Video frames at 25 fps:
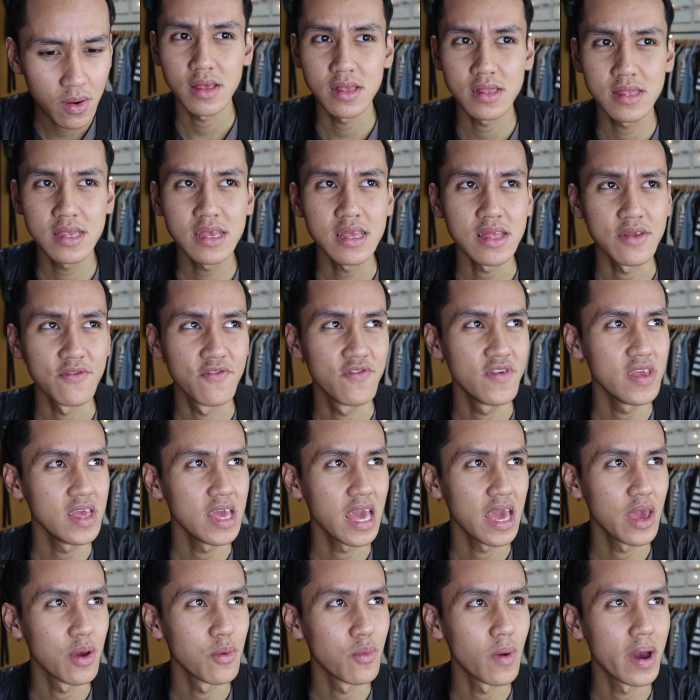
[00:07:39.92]
Is it
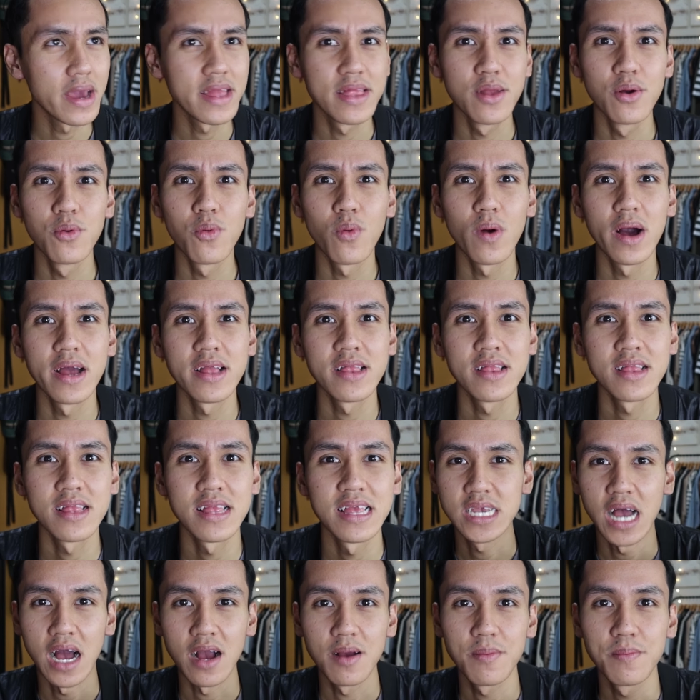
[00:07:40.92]
VAY? The one
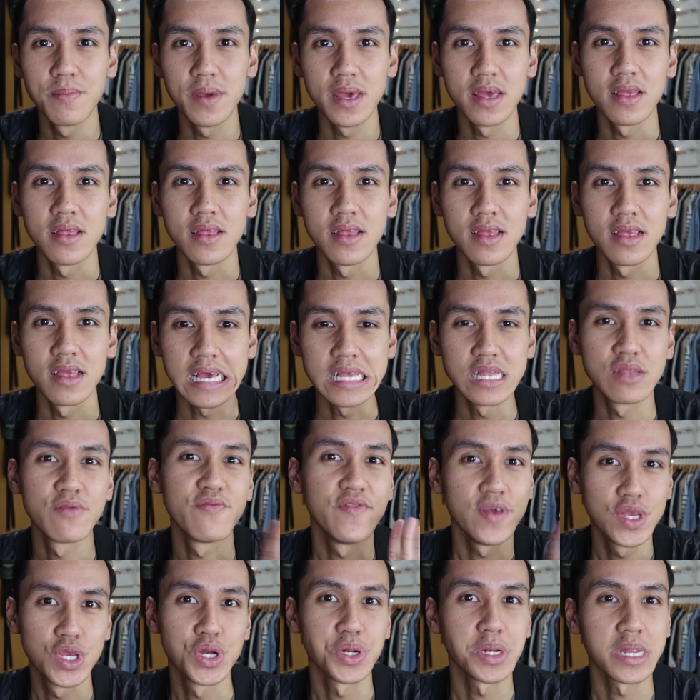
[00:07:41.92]
Changbin is
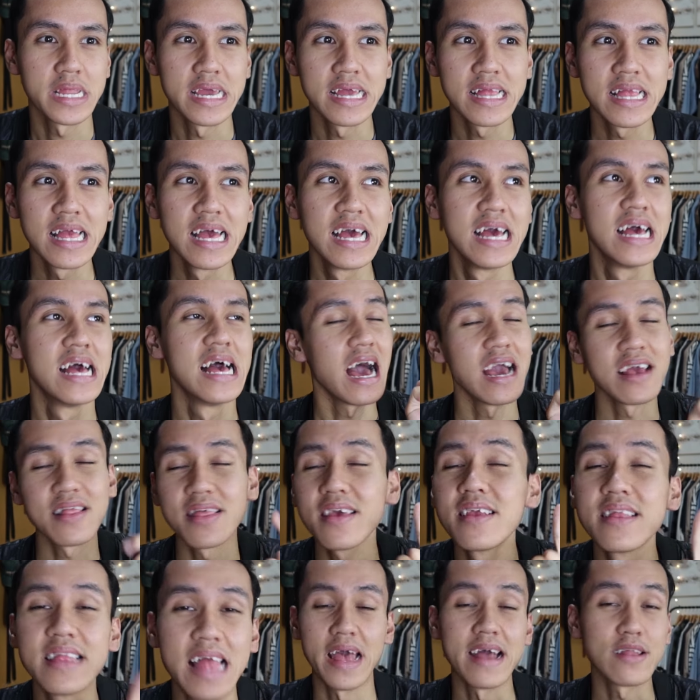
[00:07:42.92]
featured in. I
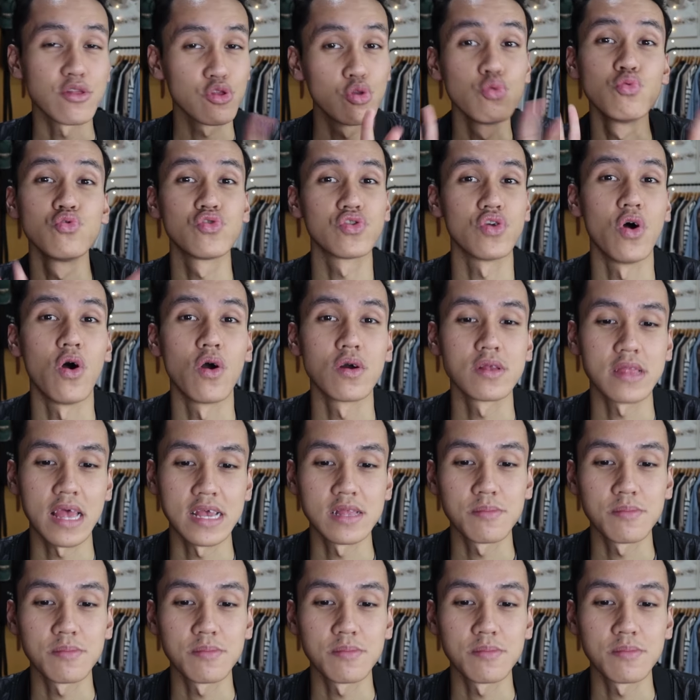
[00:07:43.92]
think that two songs